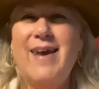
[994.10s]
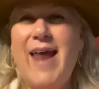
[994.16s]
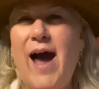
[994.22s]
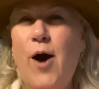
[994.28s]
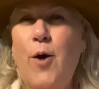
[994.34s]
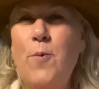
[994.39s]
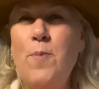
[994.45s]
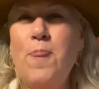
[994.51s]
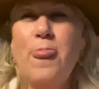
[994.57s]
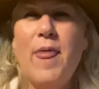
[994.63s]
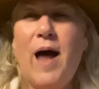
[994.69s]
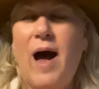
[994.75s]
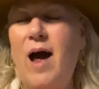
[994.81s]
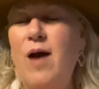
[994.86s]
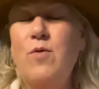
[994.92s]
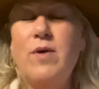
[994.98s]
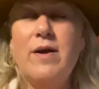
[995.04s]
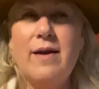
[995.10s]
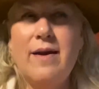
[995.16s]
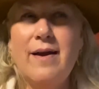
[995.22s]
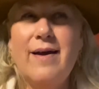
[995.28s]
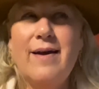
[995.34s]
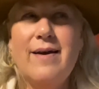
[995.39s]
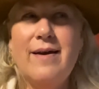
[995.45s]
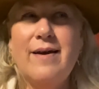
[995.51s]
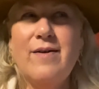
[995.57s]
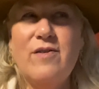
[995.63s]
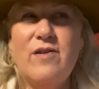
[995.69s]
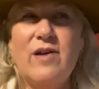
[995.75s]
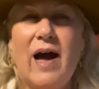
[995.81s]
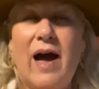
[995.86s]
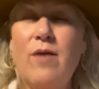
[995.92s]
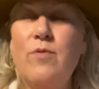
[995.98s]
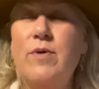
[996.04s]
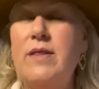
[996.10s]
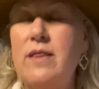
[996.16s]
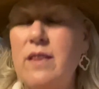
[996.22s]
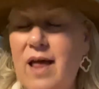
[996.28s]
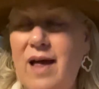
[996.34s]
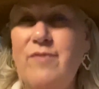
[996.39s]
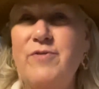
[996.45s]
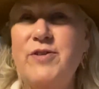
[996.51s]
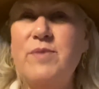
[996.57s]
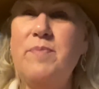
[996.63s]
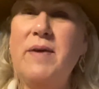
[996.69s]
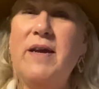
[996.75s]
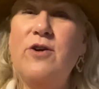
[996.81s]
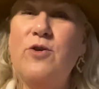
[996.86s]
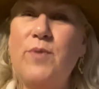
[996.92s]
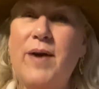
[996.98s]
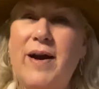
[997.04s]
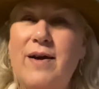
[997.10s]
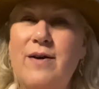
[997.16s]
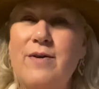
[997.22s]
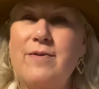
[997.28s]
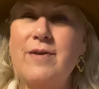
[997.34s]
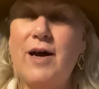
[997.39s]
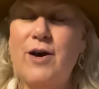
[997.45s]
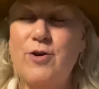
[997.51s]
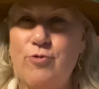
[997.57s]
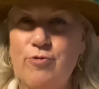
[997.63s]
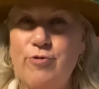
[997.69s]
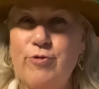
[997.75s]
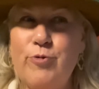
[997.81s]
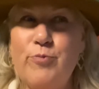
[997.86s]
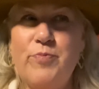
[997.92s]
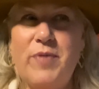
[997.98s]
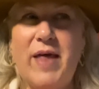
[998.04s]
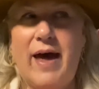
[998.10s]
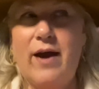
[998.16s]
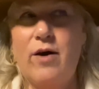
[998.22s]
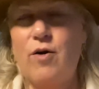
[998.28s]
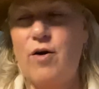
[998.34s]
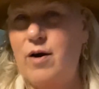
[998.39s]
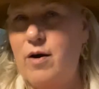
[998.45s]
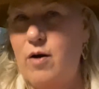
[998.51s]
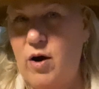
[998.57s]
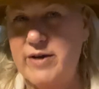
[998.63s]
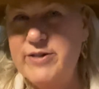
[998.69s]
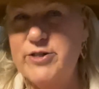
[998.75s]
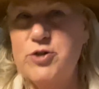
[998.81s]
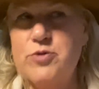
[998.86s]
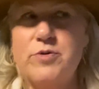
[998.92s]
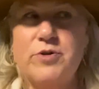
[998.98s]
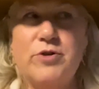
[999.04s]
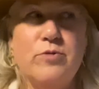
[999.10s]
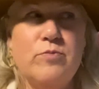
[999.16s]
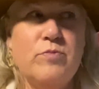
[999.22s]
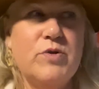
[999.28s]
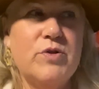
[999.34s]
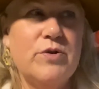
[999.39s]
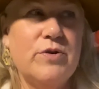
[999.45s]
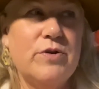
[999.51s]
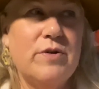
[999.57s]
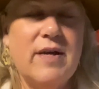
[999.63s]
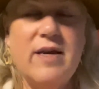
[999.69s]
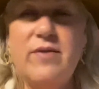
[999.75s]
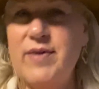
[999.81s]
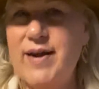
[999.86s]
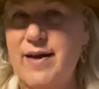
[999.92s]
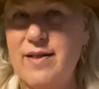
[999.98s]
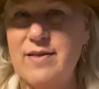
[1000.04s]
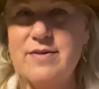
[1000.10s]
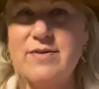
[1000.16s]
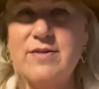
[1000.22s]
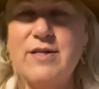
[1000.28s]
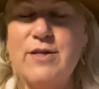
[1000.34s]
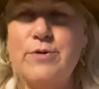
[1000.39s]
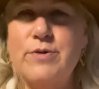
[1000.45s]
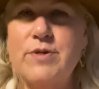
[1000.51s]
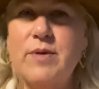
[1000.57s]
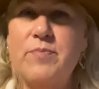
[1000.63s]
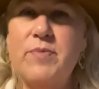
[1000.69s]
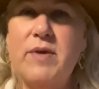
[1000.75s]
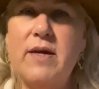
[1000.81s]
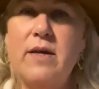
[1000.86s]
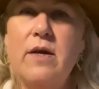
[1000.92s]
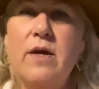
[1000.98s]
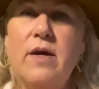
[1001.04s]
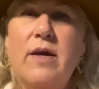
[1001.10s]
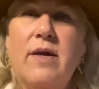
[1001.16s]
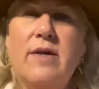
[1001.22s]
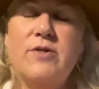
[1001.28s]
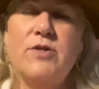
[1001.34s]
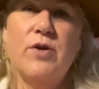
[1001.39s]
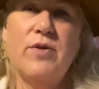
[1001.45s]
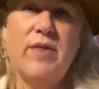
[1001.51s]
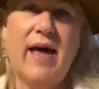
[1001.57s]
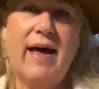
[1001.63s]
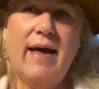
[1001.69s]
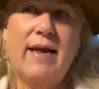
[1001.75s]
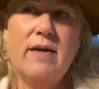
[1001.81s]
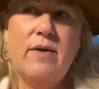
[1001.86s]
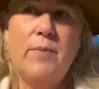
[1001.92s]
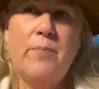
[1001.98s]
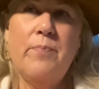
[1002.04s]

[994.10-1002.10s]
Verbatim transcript: now I would I would love to be around a group that are on shrooms or even LSD or something so that